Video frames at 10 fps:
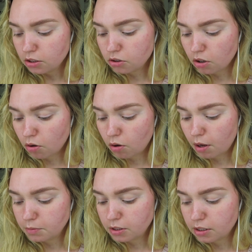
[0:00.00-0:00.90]
So
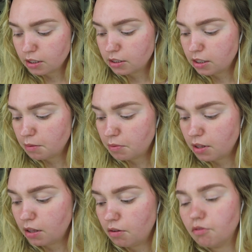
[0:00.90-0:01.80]
I'm just going to dip
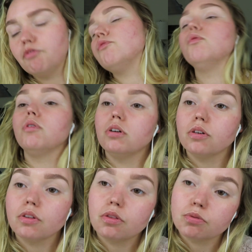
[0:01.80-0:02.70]
the
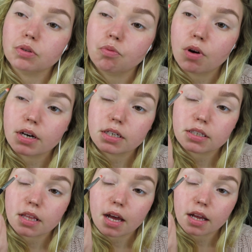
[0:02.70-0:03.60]
431
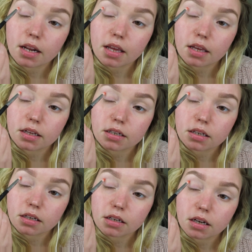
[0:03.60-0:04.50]
into that
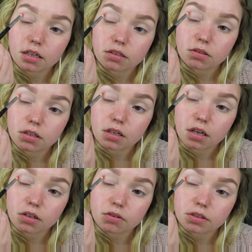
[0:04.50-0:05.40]
and kind of do the
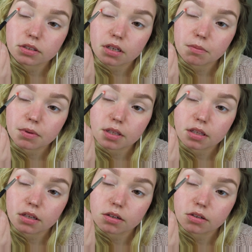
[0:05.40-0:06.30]
cut crease up
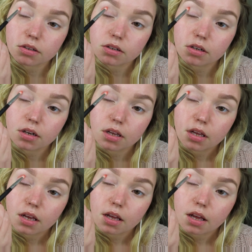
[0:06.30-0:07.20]
here.
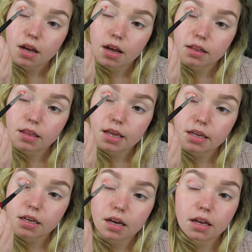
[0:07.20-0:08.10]
I
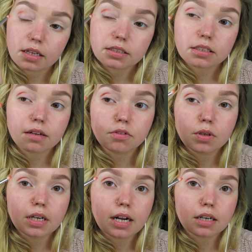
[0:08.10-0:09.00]
like, instead of
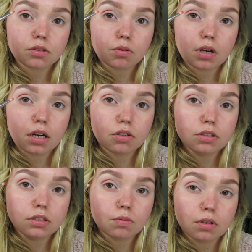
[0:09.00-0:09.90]
doing an actual cut
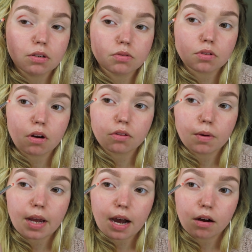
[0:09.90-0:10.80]
crease where it goes all the
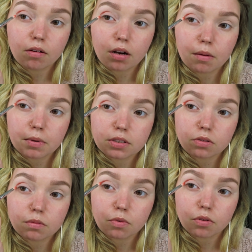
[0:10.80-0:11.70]
way out, I'm going
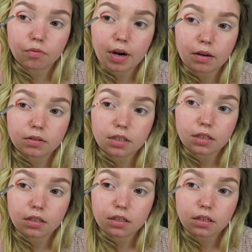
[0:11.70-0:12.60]
to do it more
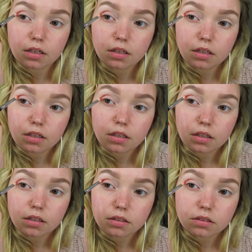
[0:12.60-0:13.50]
rounded.
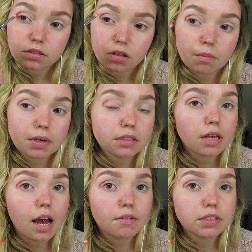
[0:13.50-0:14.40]
So I'm going
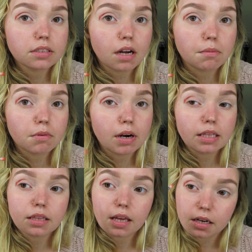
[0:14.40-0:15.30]
to have it stop
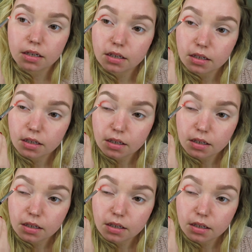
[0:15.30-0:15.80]
right there.